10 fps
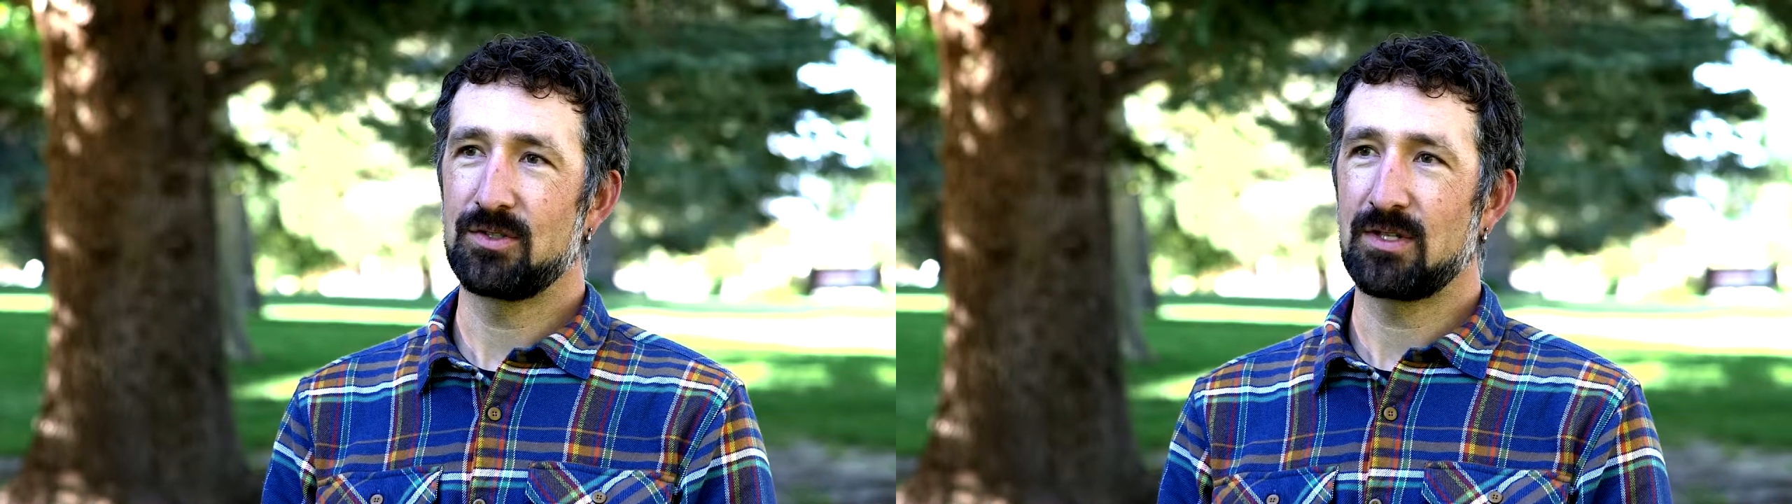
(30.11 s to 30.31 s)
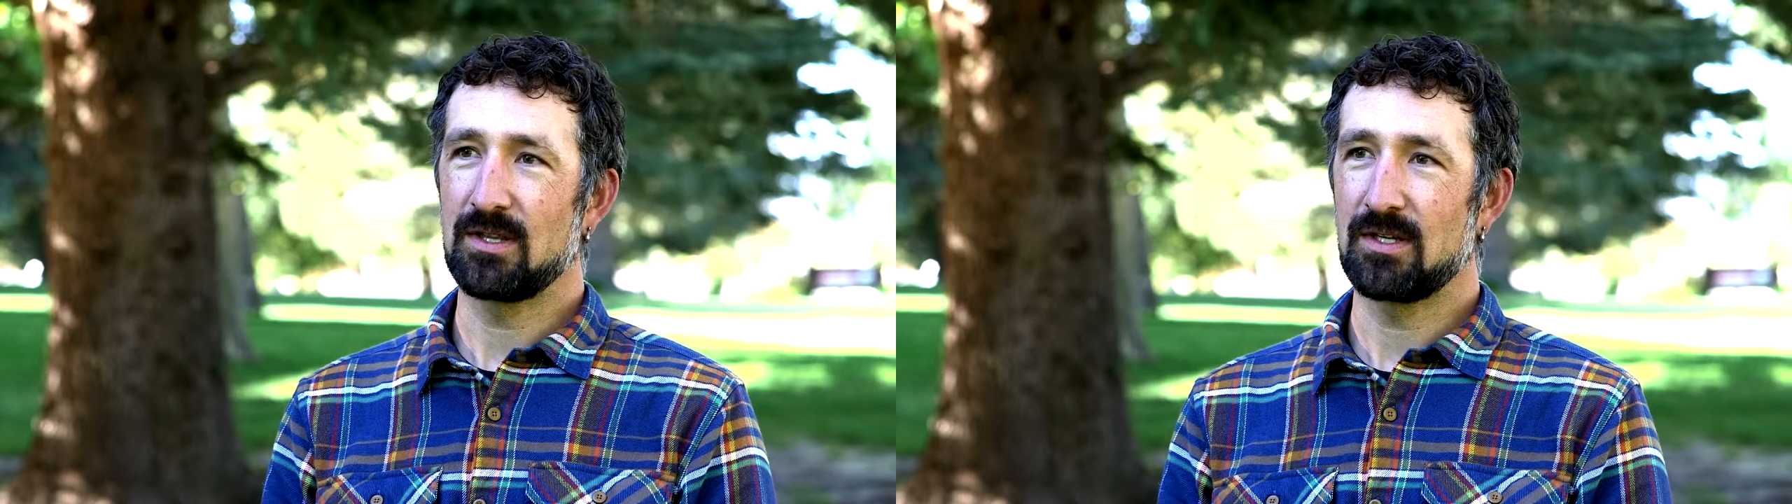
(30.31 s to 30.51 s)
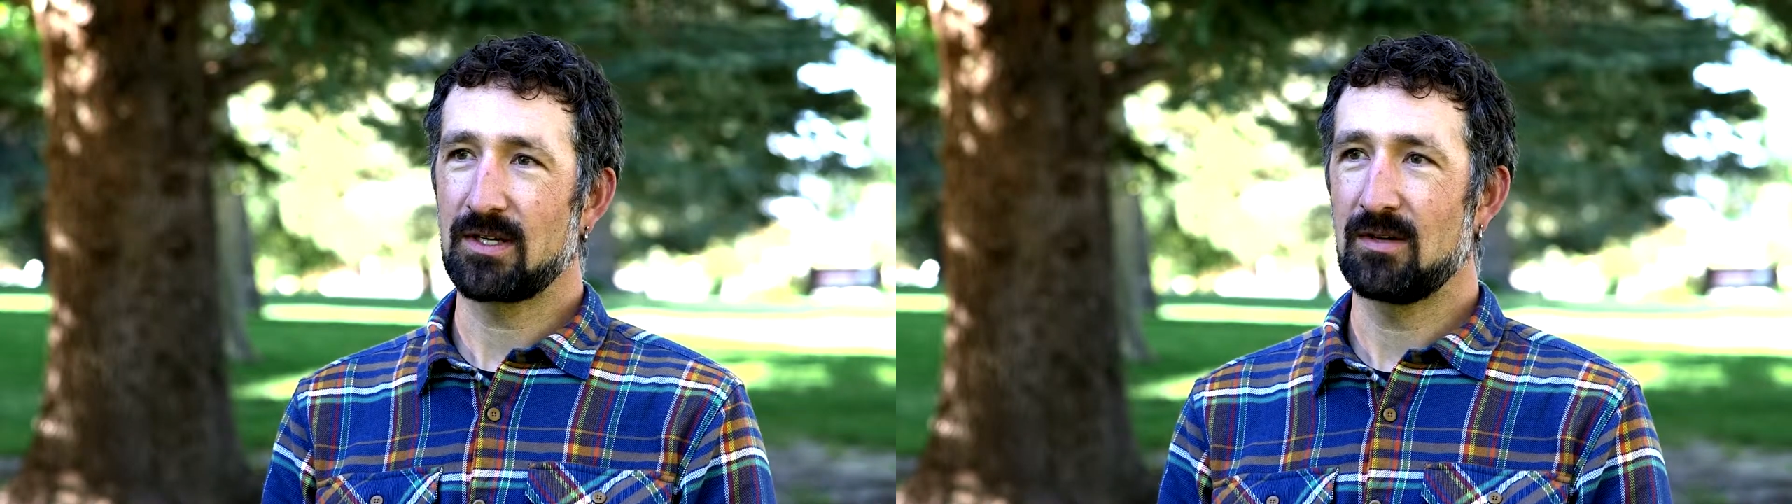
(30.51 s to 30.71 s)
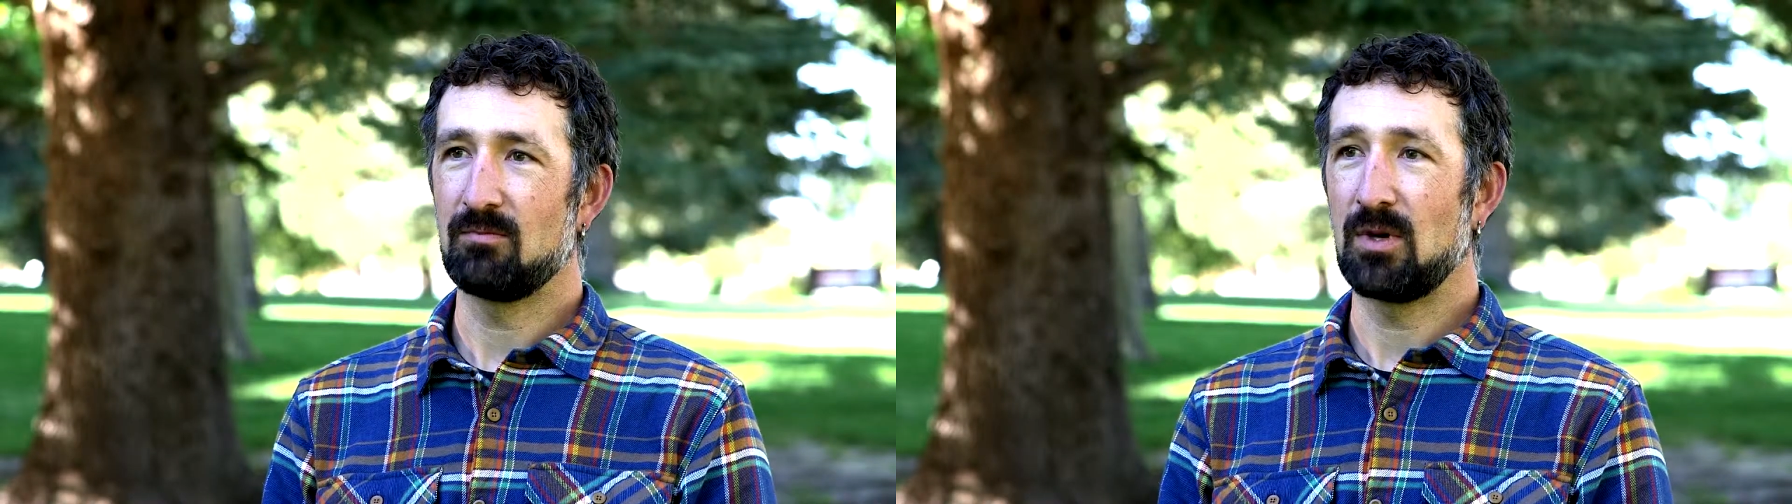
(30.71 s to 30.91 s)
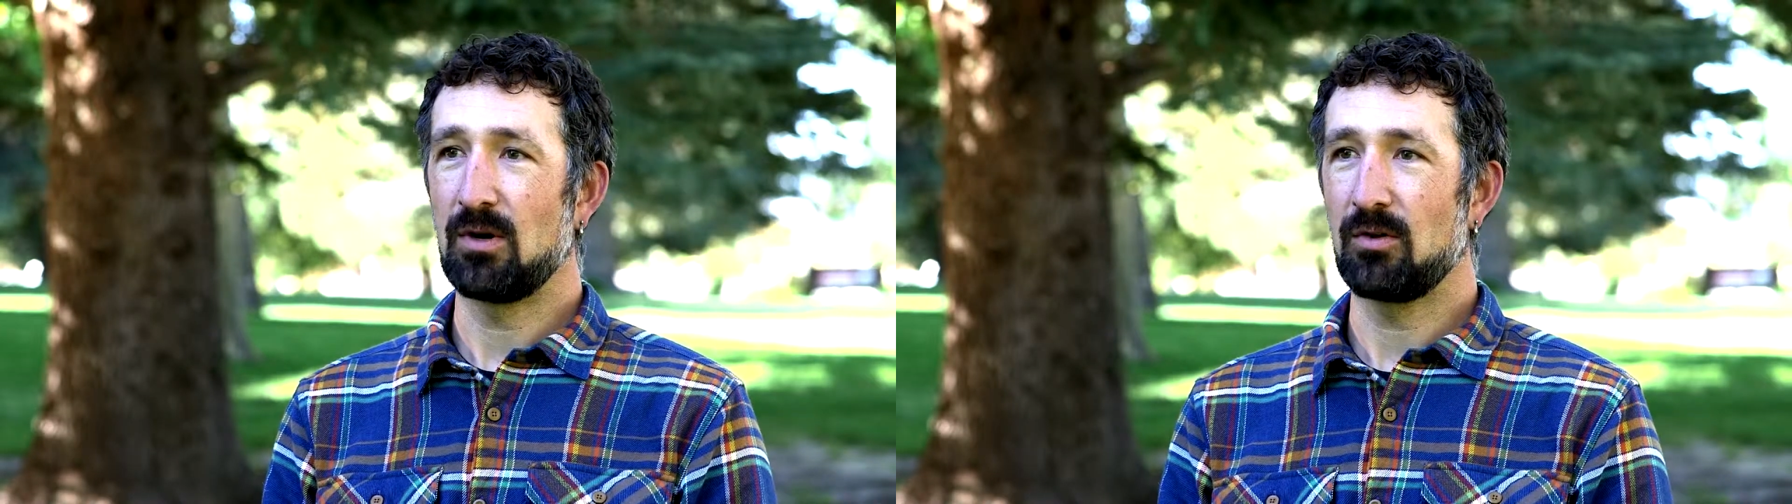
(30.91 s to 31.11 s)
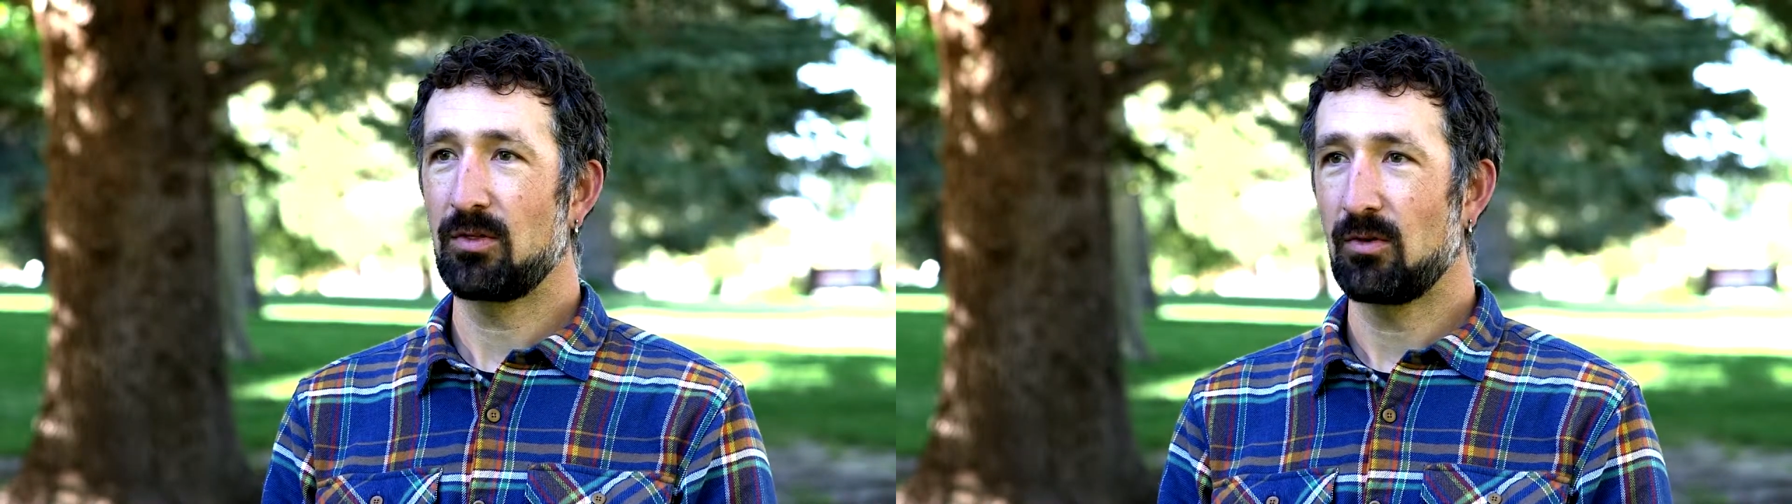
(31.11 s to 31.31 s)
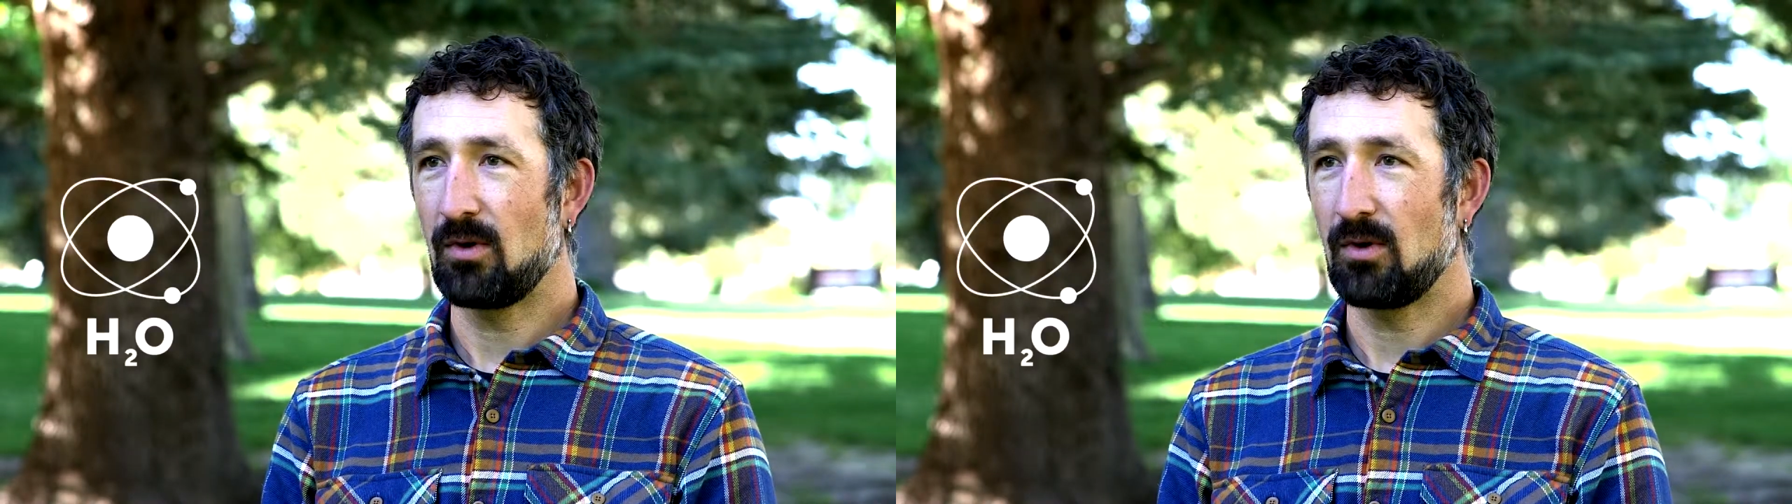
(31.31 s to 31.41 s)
you can look at both the